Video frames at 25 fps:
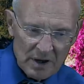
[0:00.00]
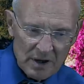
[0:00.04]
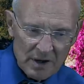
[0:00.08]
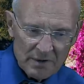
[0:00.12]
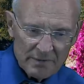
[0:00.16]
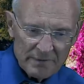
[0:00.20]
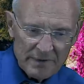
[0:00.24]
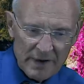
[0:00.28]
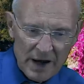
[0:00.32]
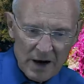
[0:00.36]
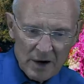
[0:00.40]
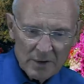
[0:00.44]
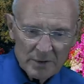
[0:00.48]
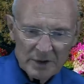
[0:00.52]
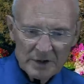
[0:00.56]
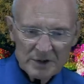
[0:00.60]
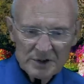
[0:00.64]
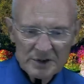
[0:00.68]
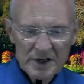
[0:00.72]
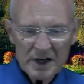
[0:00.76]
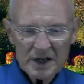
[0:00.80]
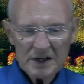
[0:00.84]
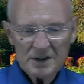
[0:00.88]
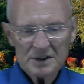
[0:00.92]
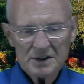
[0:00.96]
found in
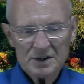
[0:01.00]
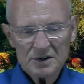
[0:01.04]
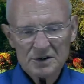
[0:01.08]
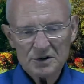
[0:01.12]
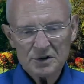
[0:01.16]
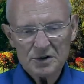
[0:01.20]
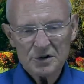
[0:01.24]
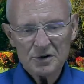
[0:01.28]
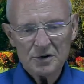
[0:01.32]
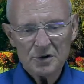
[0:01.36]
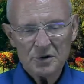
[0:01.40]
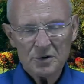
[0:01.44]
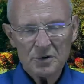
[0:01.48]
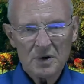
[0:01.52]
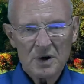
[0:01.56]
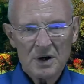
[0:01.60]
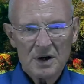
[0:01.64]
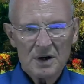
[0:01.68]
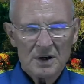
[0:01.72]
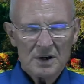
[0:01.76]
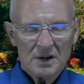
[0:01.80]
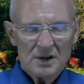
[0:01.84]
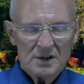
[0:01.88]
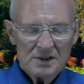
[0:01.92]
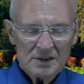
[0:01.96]
Genesis 2
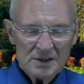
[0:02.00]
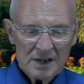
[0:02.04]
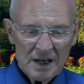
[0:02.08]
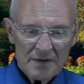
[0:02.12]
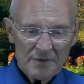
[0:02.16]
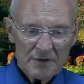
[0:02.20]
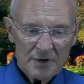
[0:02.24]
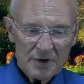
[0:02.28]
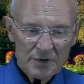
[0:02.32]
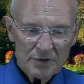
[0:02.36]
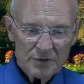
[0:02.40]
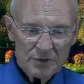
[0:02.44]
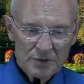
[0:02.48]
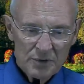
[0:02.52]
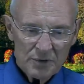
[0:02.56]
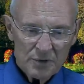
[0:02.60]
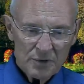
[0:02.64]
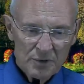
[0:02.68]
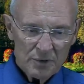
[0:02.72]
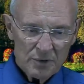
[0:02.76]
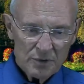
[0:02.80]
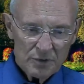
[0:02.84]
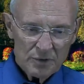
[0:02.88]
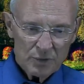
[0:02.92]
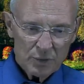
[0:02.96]
7
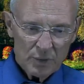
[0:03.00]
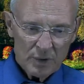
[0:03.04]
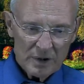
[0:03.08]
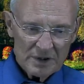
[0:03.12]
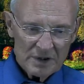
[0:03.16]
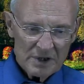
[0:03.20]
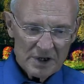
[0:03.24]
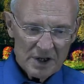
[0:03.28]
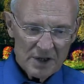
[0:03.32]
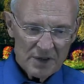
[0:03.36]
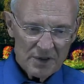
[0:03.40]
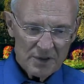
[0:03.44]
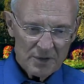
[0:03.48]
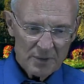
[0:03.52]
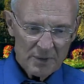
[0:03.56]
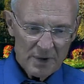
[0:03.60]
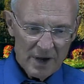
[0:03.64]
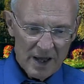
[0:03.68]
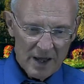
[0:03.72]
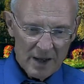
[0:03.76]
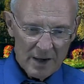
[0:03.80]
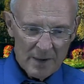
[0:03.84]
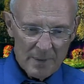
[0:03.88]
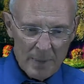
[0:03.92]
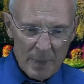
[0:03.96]
through
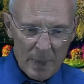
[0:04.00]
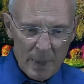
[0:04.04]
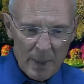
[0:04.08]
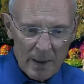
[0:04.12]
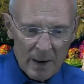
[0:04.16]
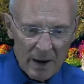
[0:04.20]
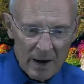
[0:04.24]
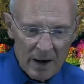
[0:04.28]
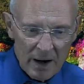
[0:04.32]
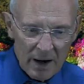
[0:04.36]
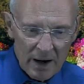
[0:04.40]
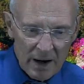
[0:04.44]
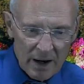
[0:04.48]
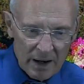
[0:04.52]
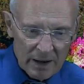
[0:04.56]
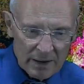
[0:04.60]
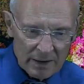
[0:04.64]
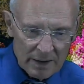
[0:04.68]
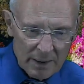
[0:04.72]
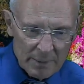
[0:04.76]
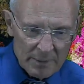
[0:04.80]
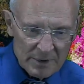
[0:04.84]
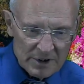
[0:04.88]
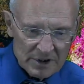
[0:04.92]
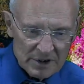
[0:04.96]
23. Uh,
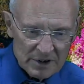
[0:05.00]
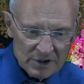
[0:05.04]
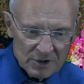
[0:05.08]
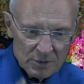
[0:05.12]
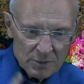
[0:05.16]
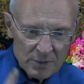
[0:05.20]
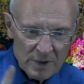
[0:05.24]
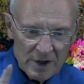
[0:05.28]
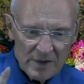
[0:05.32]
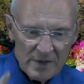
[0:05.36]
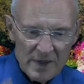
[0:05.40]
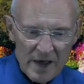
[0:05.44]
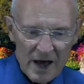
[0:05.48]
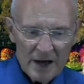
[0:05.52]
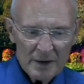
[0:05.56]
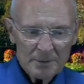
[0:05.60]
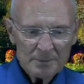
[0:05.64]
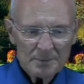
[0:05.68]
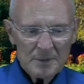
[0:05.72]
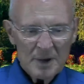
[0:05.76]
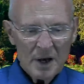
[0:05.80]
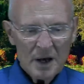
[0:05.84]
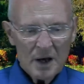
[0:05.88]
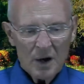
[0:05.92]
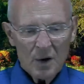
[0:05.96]
let me just read that.
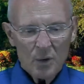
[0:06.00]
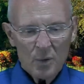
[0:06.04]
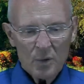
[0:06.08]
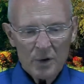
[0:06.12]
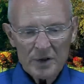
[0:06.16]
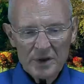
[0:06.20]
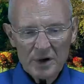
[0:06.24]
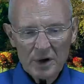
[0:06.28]
When the